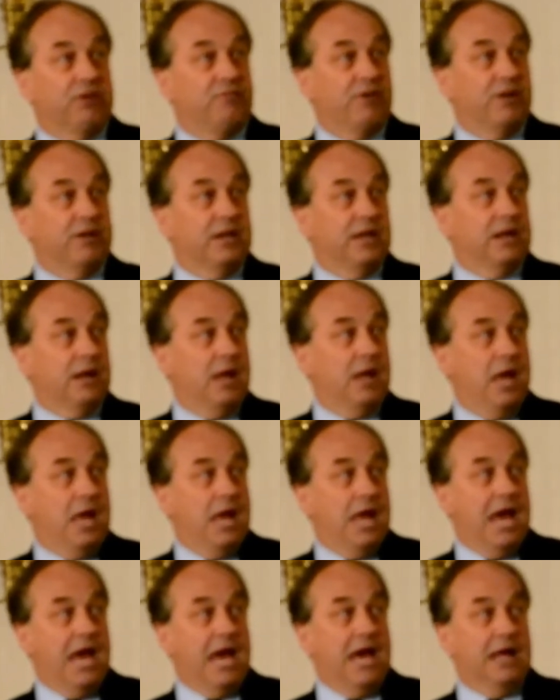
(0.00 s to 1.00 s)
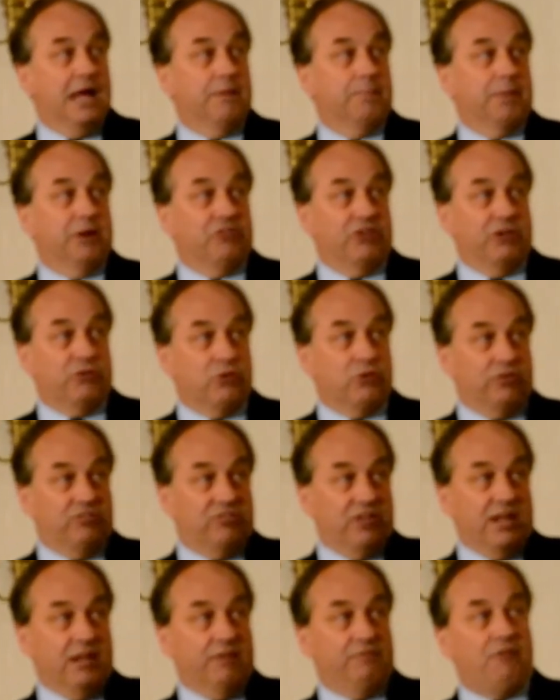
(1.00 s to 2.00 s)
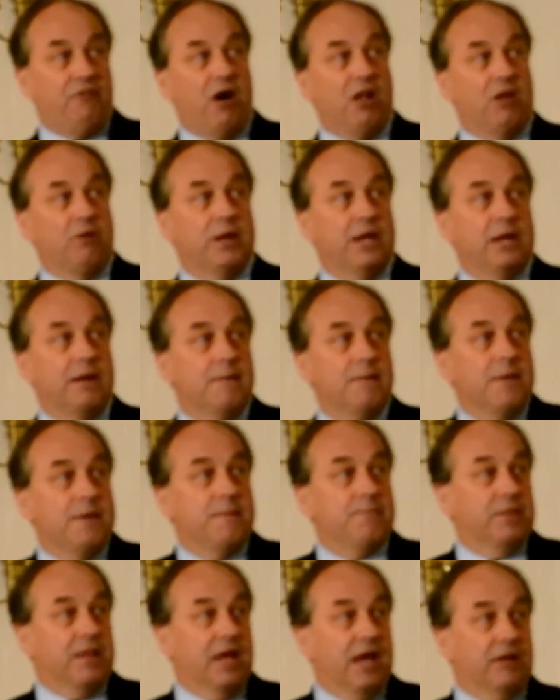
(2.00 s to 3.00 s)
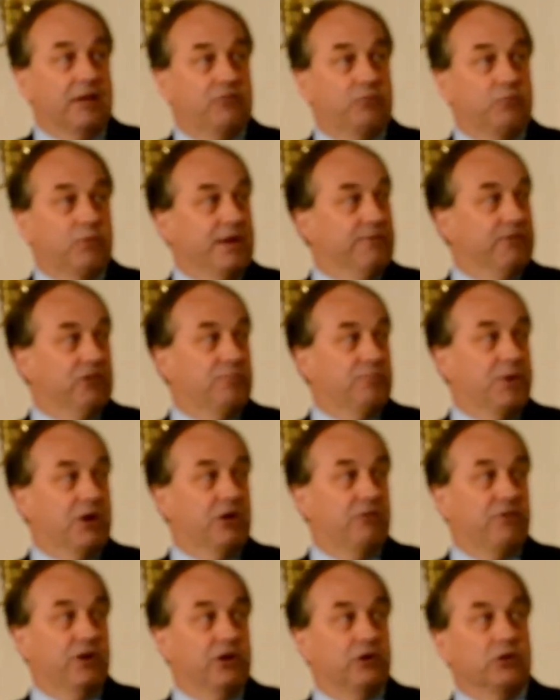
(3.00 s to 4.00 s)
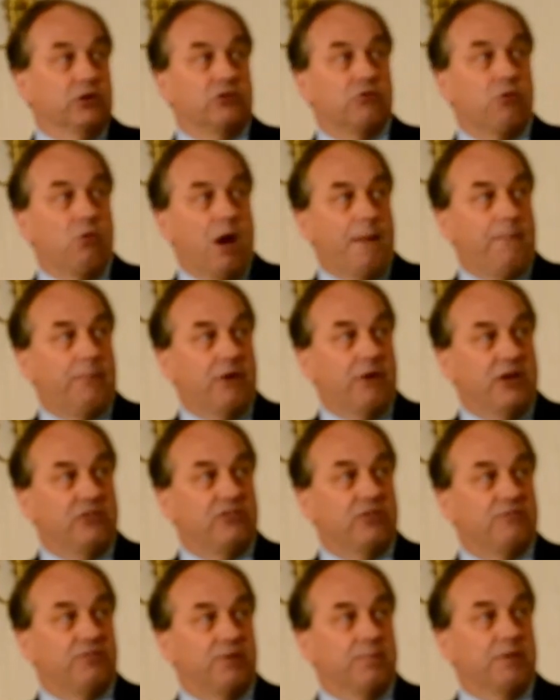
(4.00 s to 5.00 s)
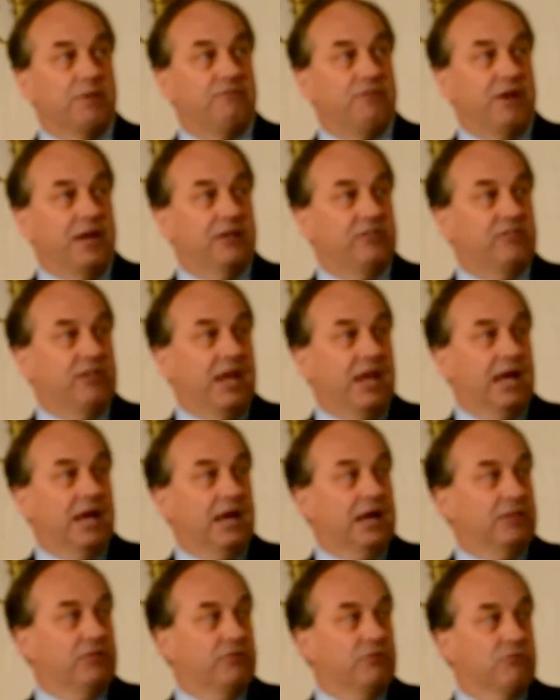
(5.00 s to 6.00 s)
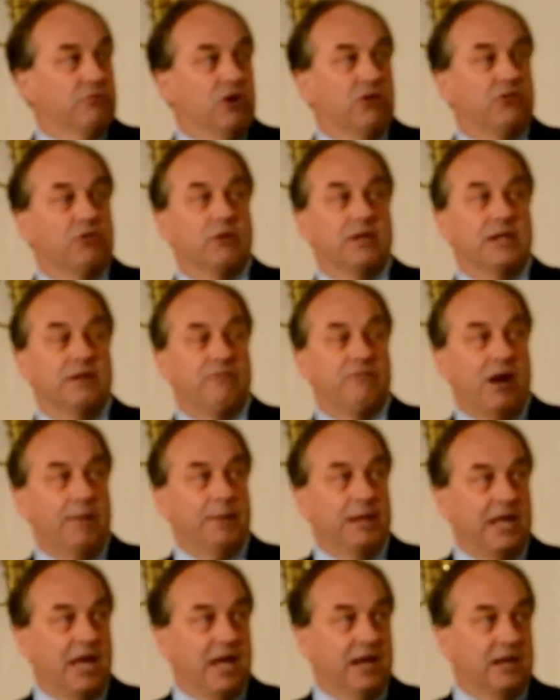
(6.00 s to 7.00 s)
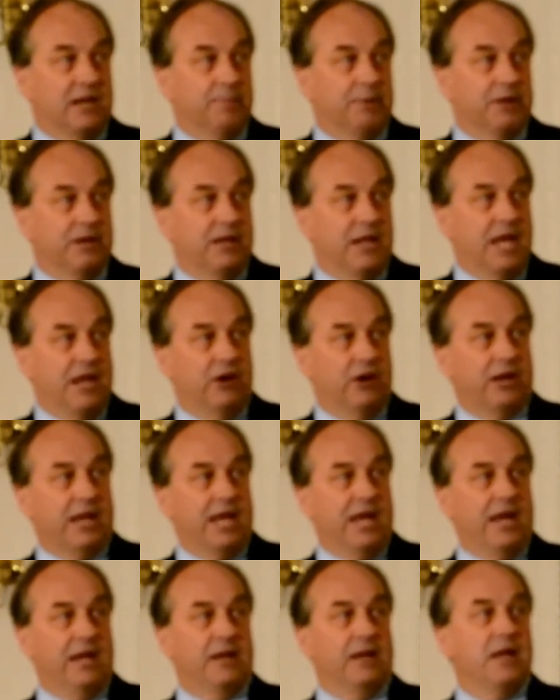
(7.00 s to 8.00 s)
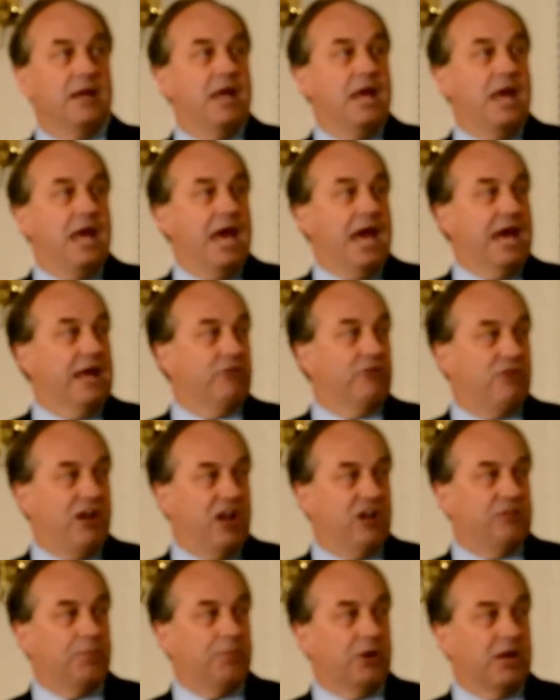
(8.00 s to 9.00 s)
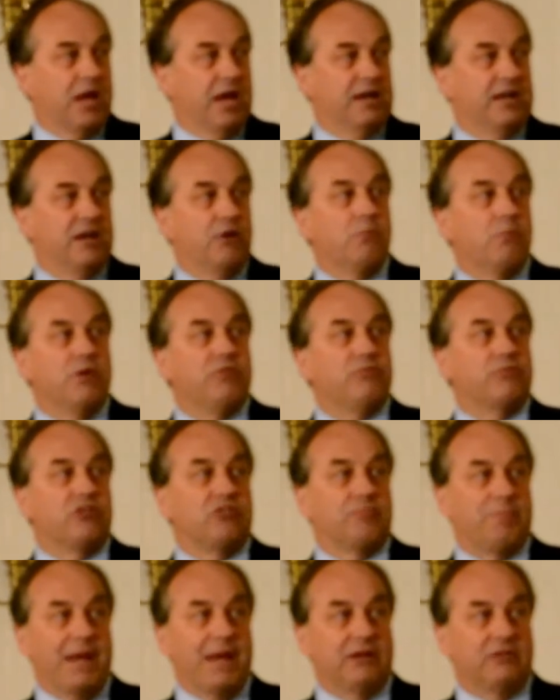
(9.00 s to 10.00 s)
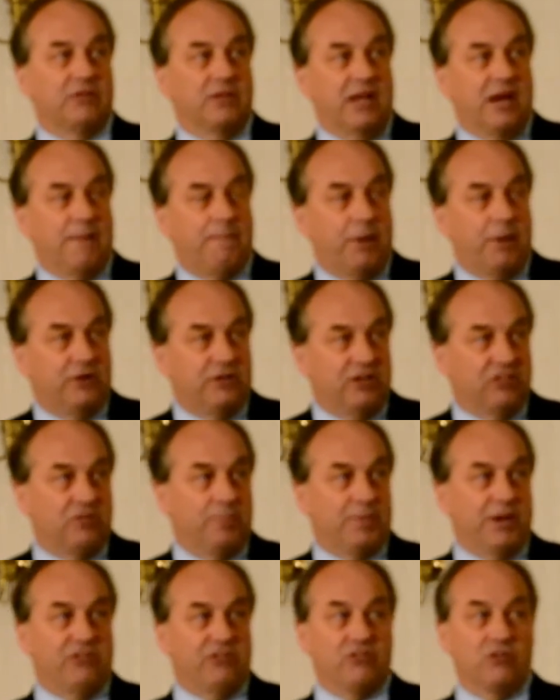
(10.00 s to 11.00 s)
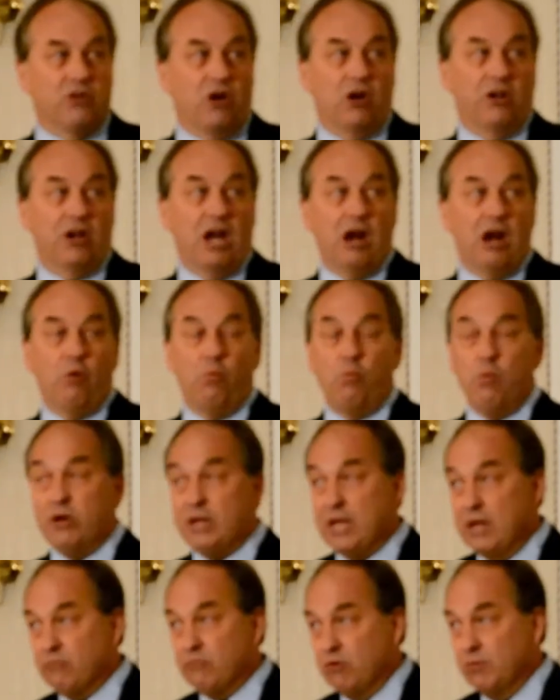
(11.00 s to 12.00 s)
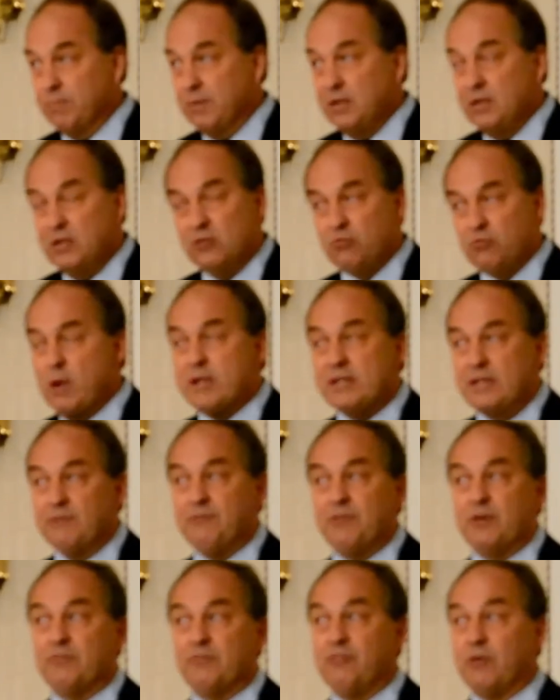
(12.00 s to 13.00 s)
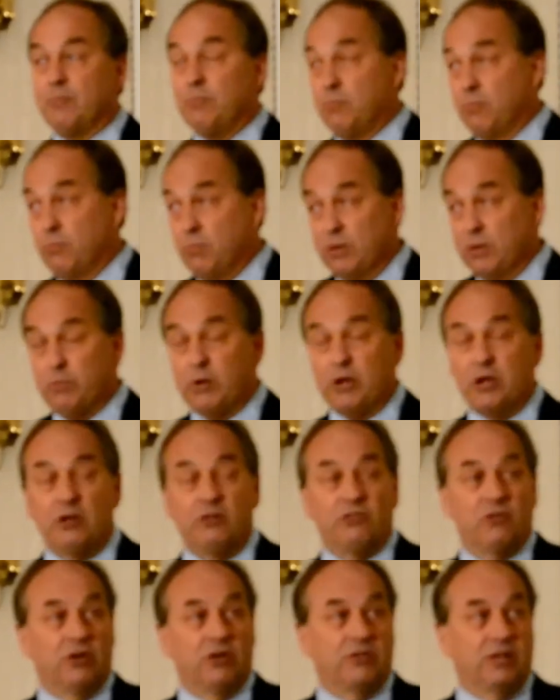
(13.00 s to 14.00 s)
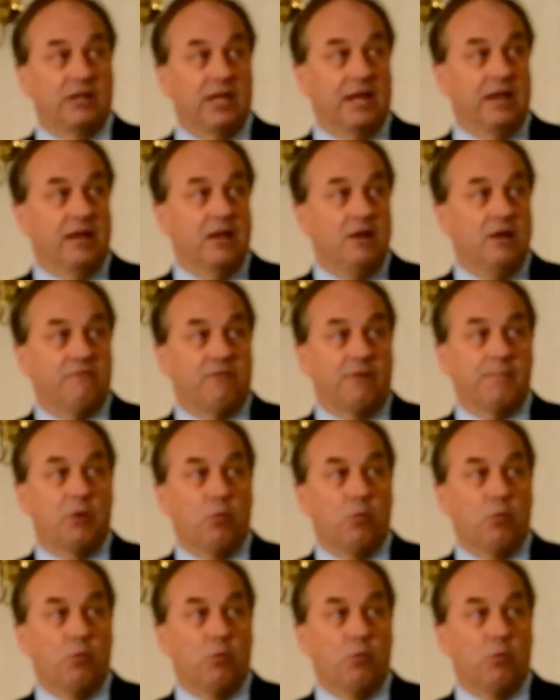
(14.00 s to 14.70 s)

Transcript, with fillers: funding and, but you could say the following, that we have experienced very good cooperation from the feds uh, through not only Environment Canada and NRCan and Transport Canada with respect to their participation on our working group. It's quite different from what we're going to talk today, from the